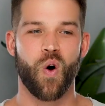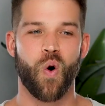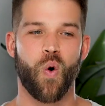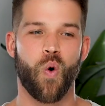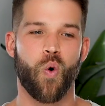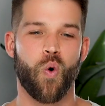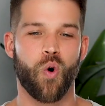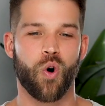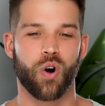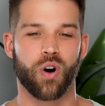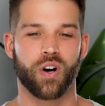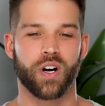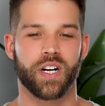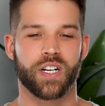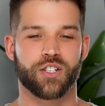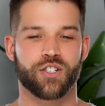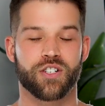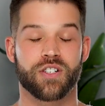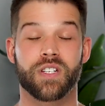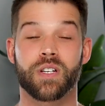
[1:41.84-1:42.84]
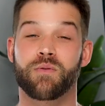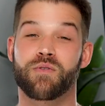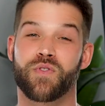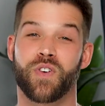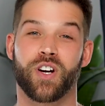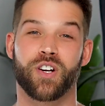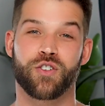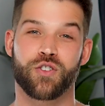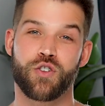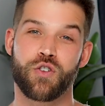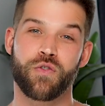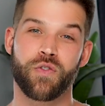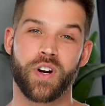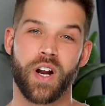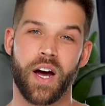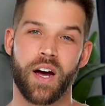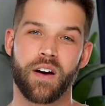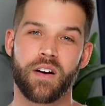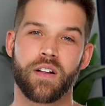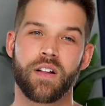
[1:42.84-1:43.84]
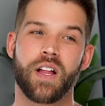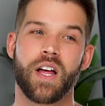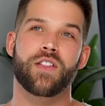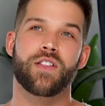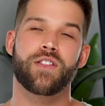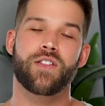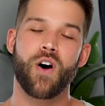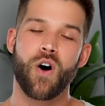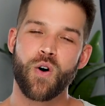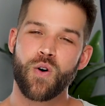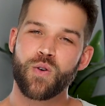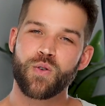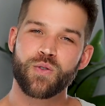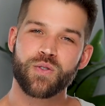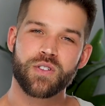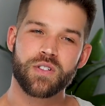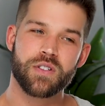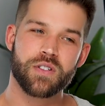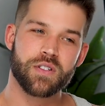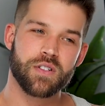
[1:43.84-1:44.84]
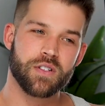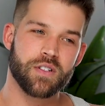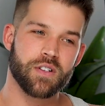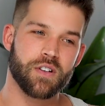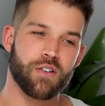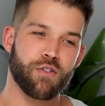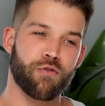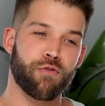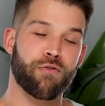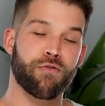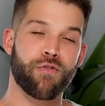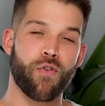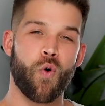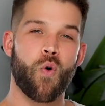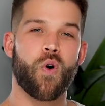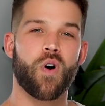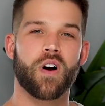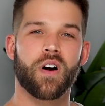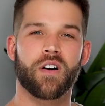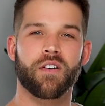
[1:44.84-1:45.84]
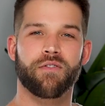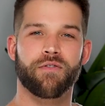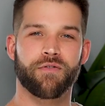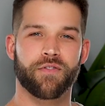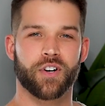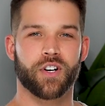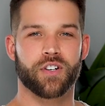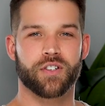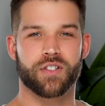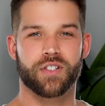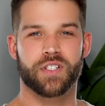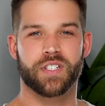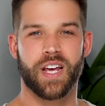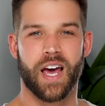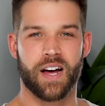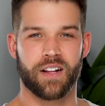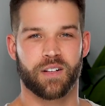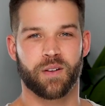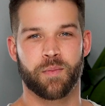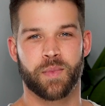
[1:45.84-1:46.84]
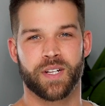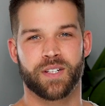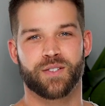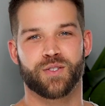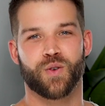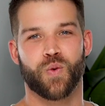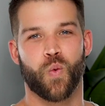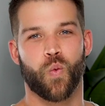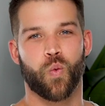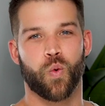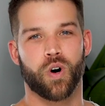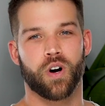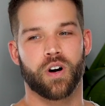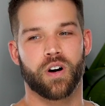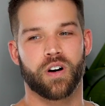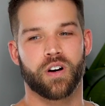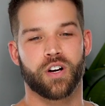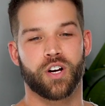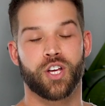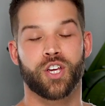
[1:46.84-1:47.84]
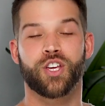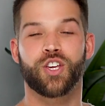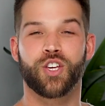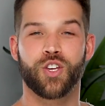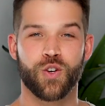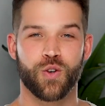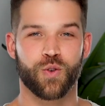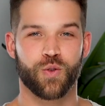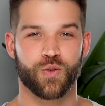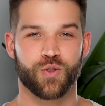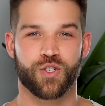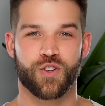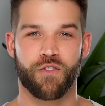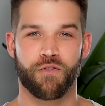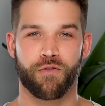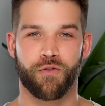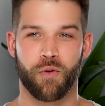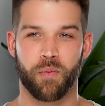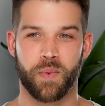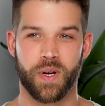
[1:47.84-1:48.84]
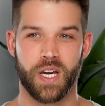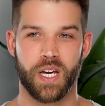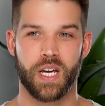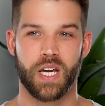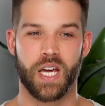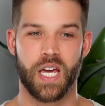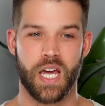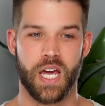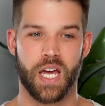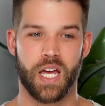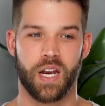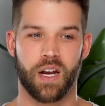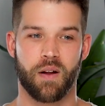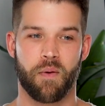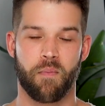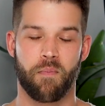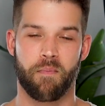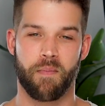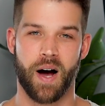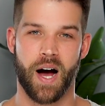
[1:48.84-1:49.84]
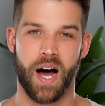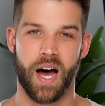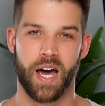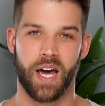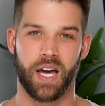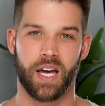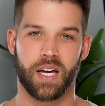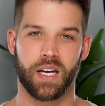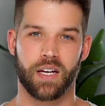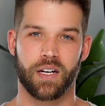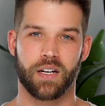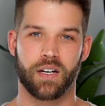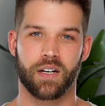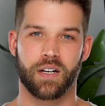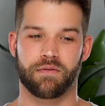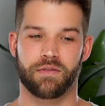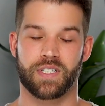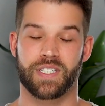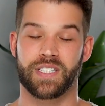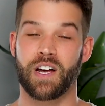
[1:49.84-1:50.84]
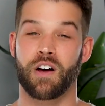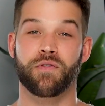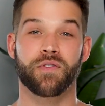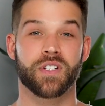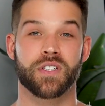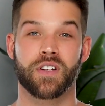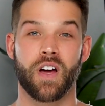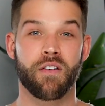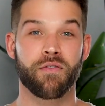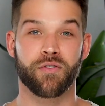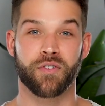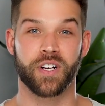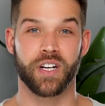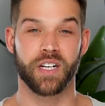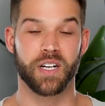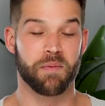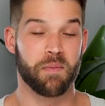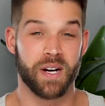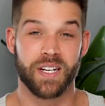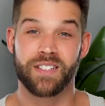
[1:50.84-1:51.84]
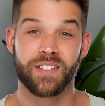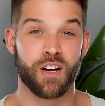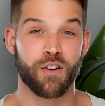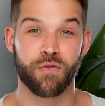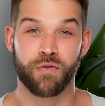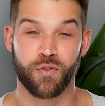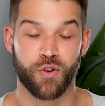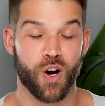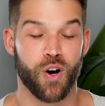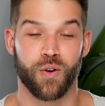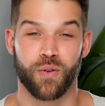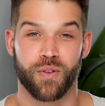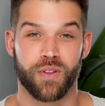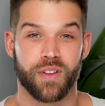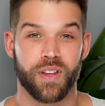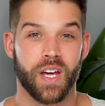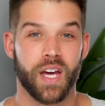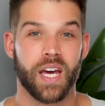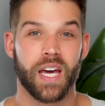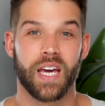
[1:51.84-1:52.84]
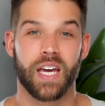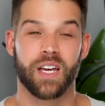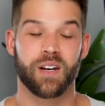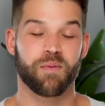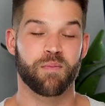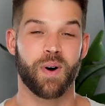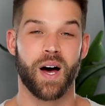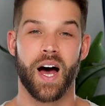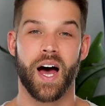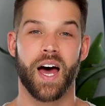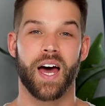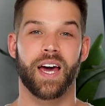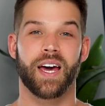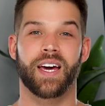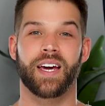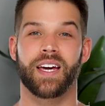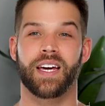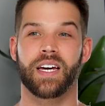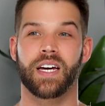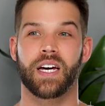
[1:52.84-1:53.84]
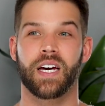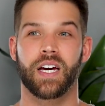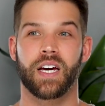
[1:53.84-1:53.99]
or it just seems very juvenile, those 4 first elements were huge for me in my self-discovery, in my self-growth, in my